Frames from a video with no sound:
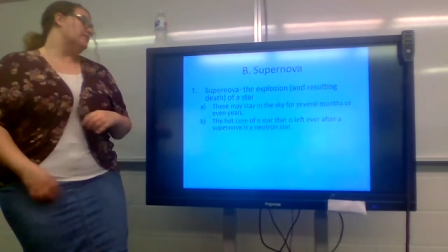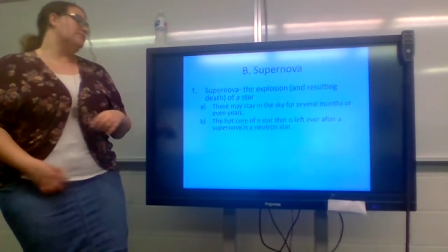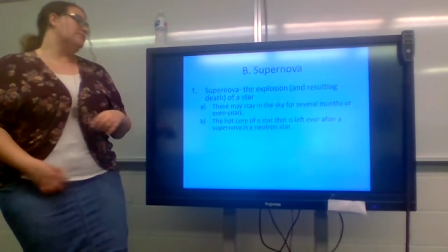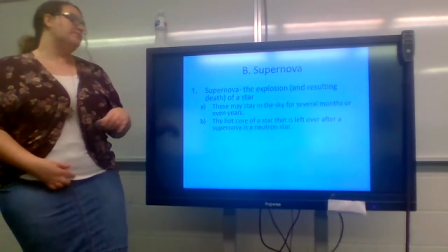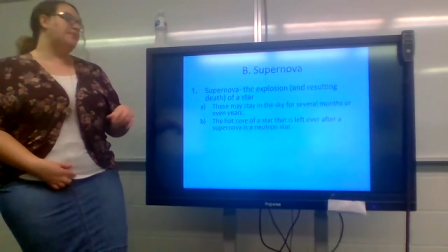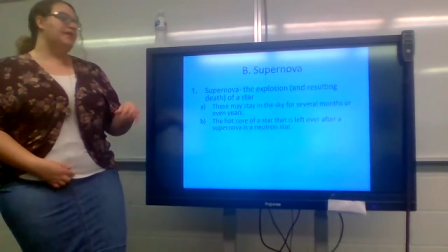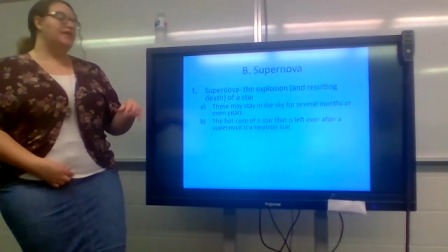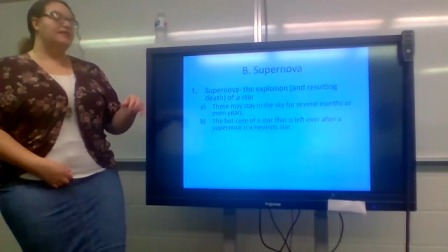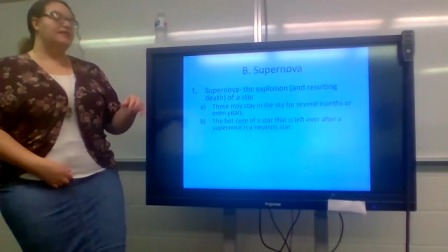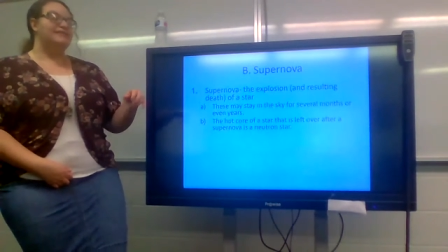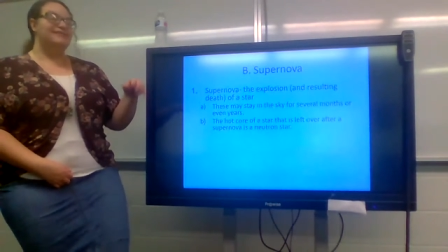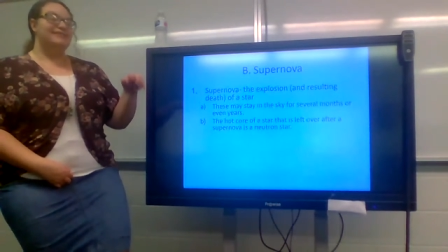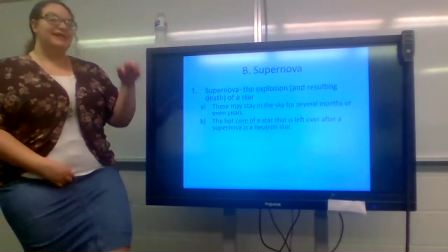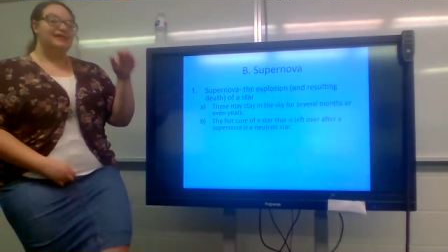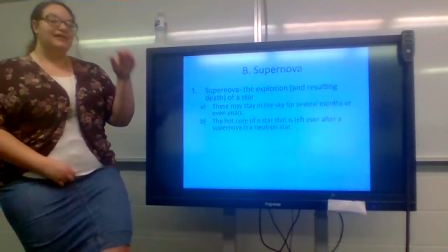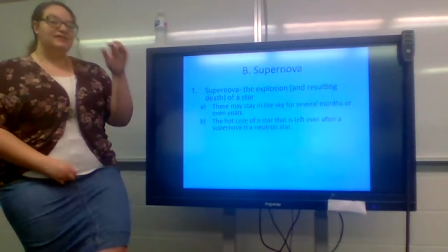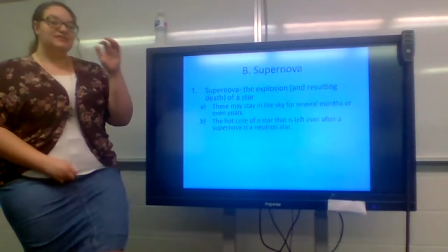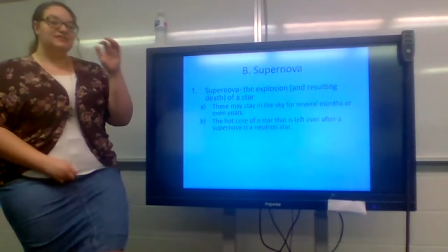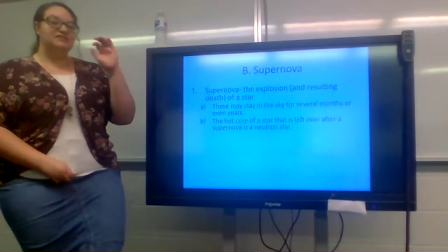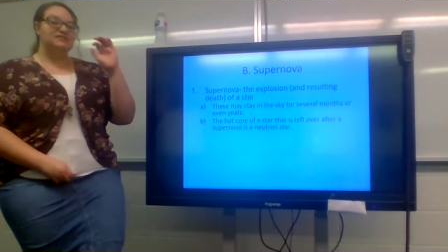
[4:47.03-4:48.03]
but
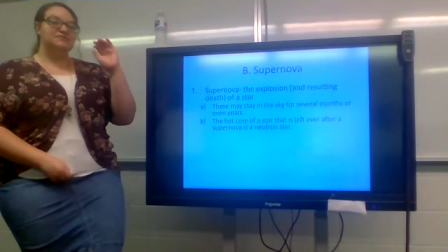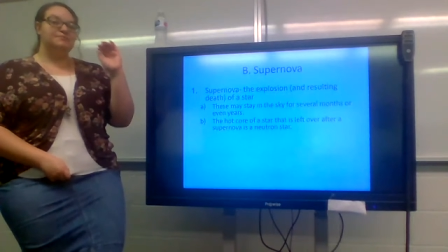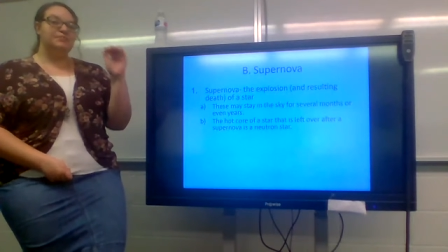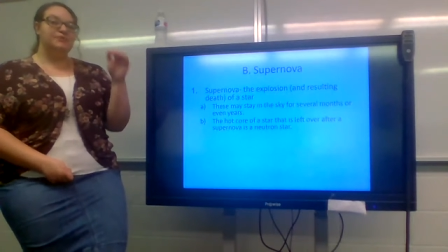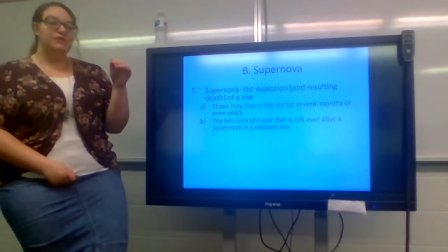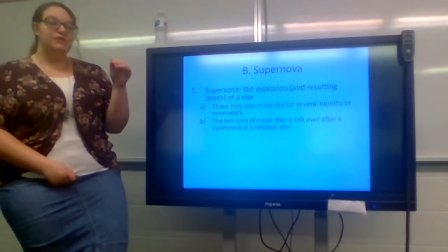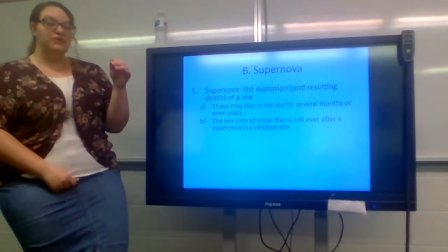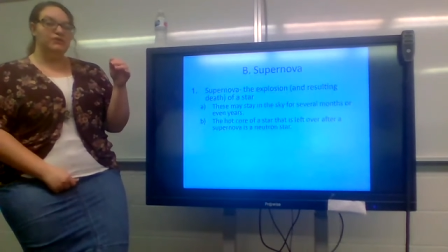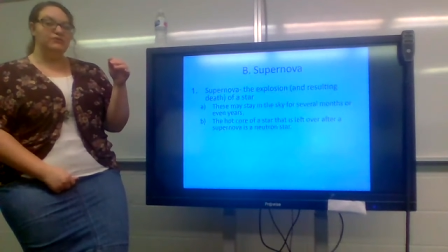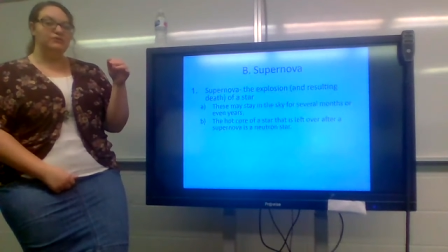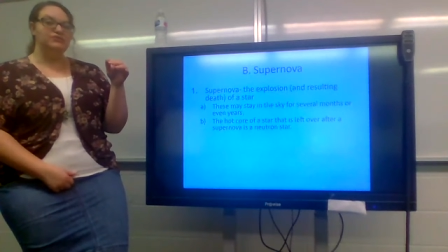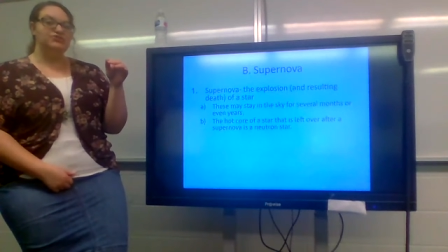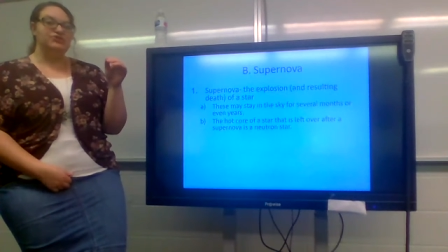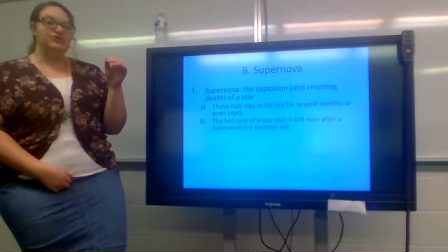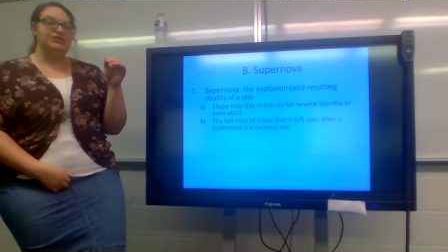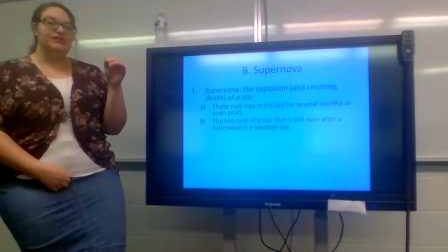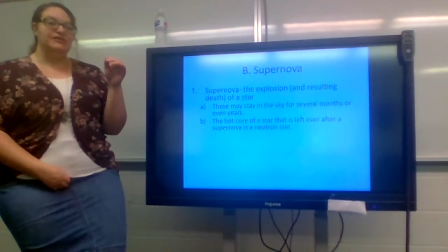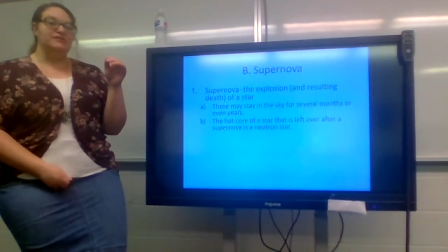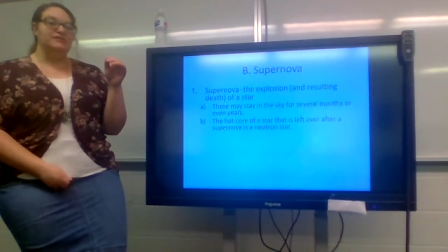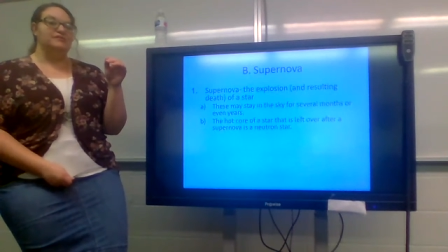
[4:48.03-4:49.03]
that
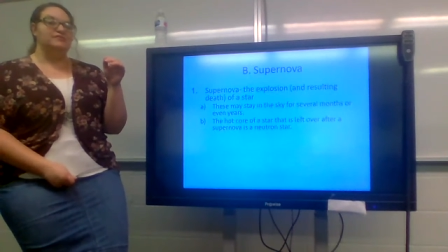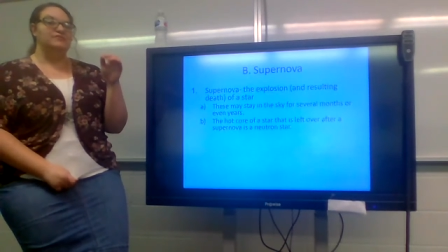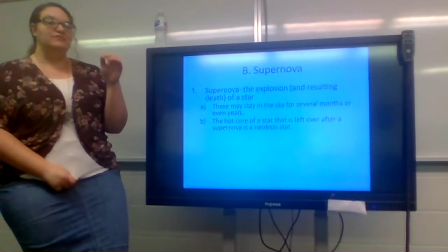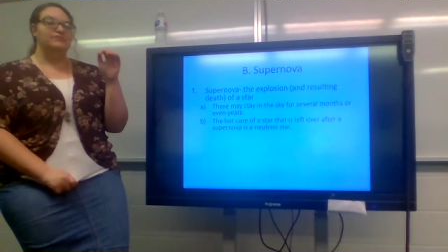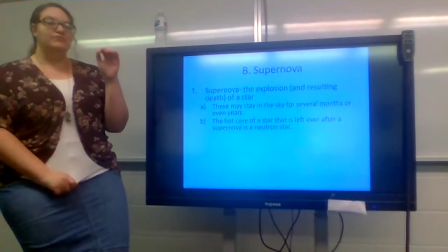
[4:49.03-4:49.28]
explosion